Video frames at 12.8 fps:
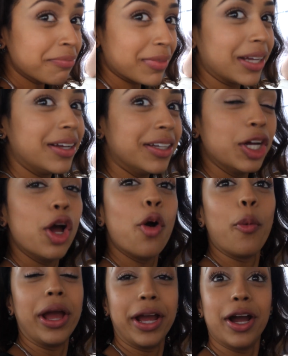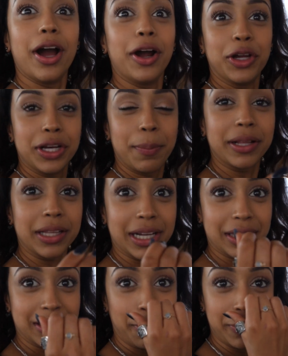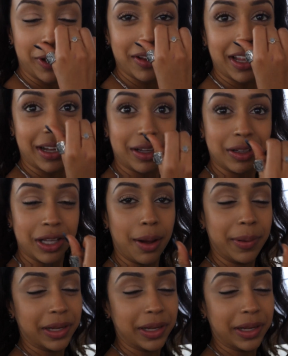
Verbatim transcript: German guy Wait, Austrian are you gonna make like a thumbnail? Like, I